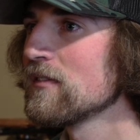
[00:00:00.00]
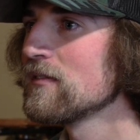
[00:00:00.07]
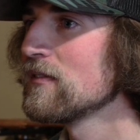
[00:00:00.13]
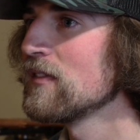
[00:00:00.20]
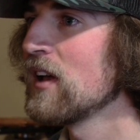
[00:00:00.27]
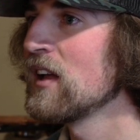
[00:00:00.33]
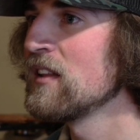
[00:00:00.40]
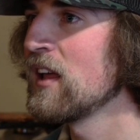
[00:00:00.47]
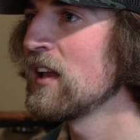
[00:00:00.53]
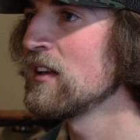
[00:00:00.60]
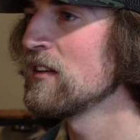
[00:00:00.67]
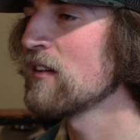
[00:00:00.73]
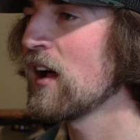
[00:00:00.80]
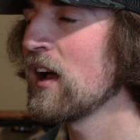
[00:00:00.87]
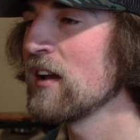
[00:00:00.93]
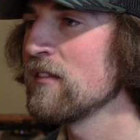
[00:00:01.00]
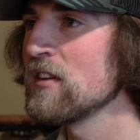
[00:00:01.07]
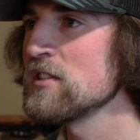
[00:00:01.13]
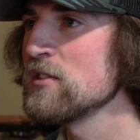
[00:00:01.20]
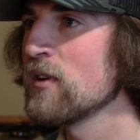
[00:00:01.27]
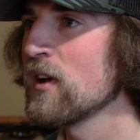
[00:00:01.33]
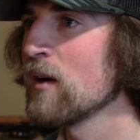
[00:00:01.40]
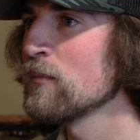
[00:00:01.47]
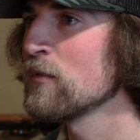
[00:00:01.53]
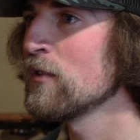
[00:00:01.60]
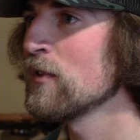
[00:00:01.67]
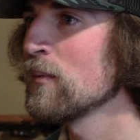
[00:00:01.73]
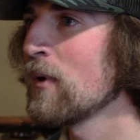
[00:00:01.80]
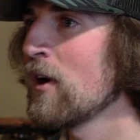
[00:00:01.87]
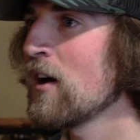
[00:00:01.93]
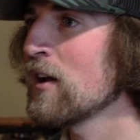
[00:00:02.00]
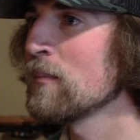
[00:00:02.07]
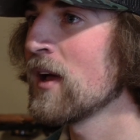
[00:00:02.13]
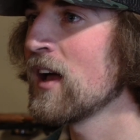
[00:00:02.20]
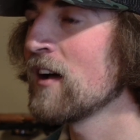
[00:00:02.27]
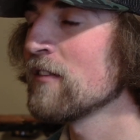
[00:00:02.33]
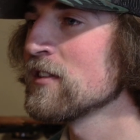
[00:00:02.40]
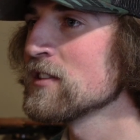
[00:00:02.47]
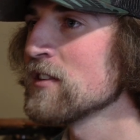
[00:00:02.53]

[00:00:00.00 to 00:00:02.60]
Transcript: Mm-hmm. And then kind of as you come through the bottom half,